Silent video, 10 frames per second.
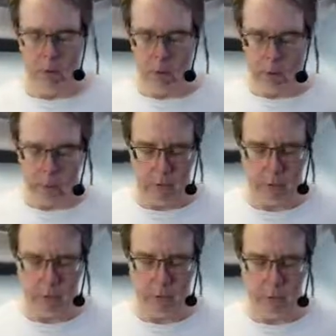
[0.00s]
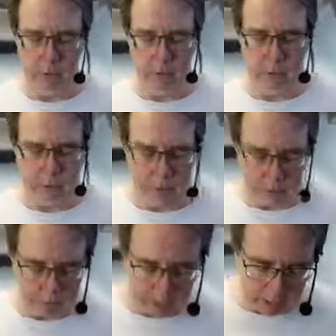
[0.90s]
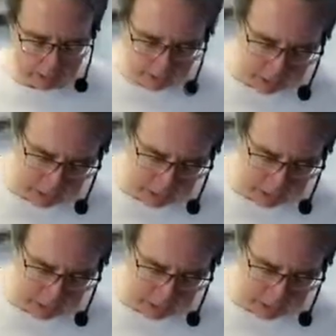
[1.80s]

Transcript: and I'm using I'm trying this mercury adhesive